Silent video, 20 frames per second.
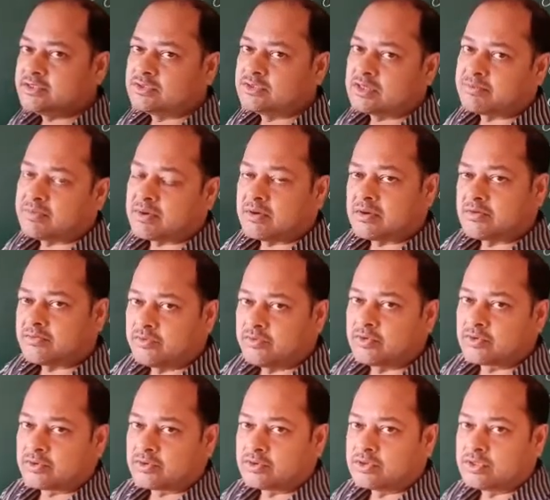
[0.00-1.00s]
to the power
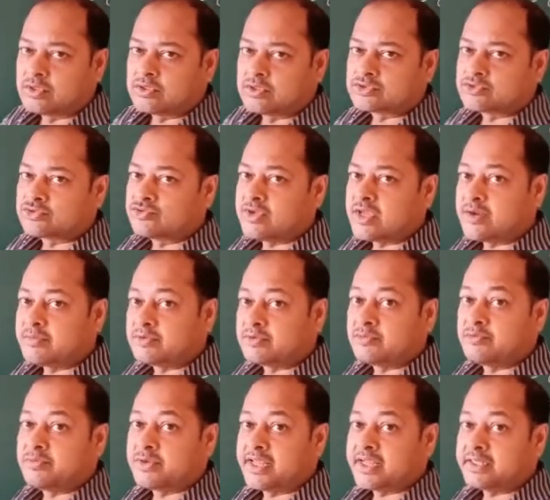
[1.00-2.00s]
4. So we have
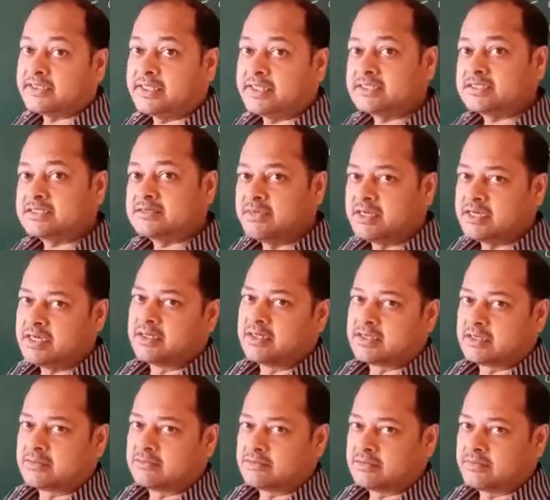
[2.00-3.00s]
to break this
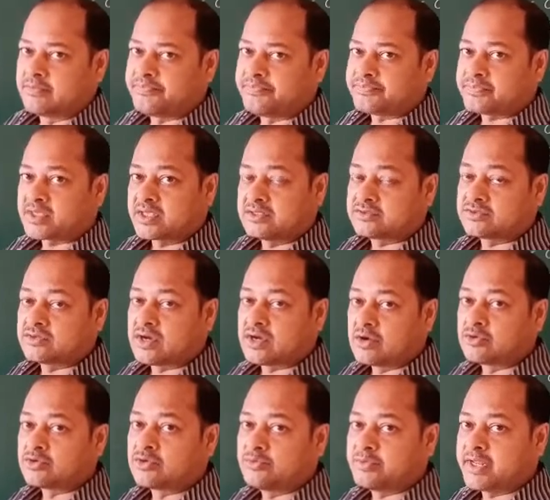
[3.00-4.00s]
middle term. So
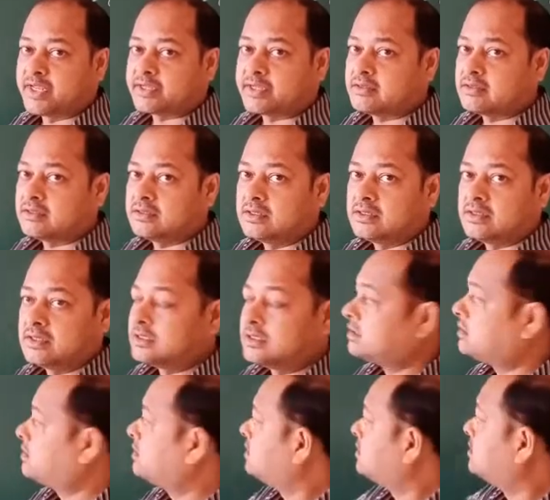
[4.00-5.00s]
how to break?
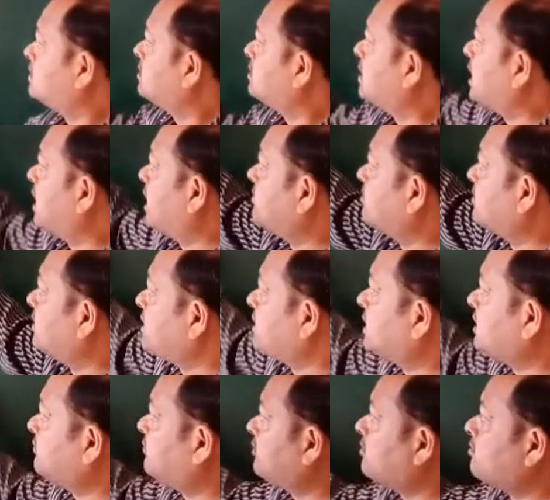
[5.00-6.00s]
And
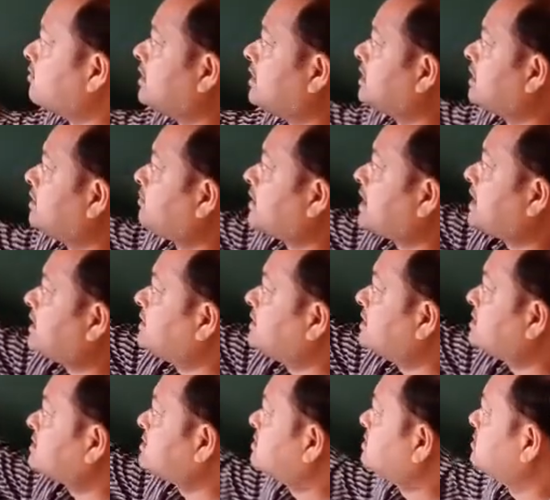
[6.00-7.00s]
if you multiply
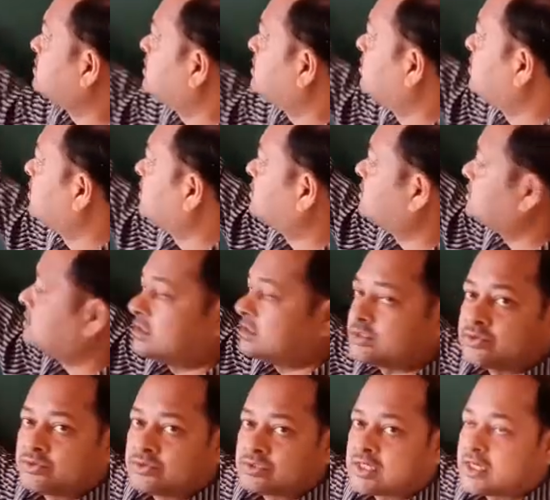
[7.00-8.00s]
this,
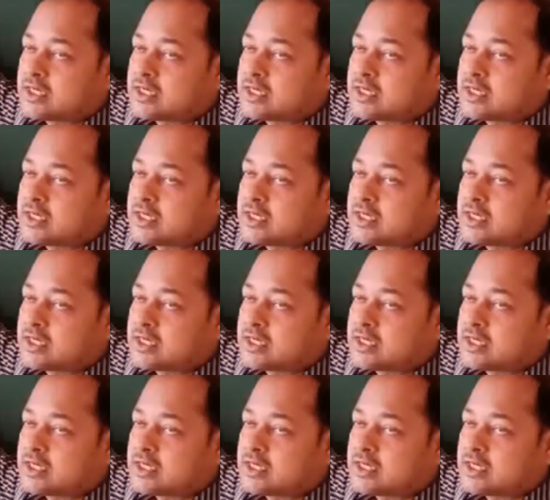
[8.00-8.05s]
the two